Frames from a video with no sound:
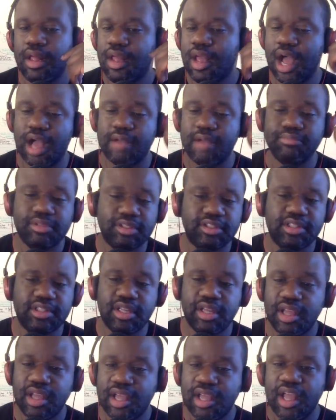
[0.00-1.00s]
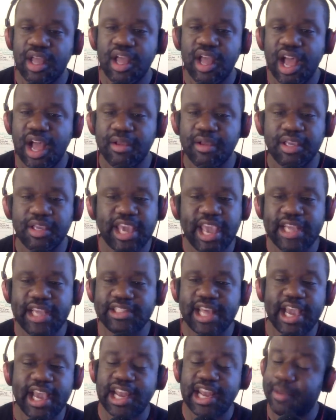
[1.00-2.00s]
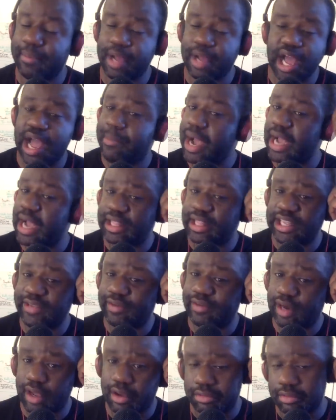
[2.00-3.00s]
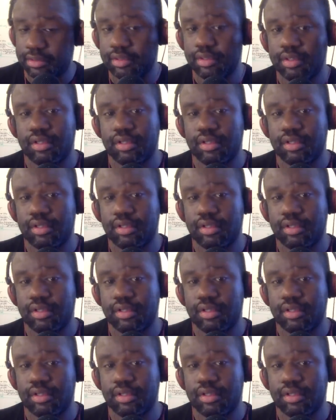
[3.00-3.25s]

I'm just K Zag, and I'm a, I'm gonna have to leave it alone.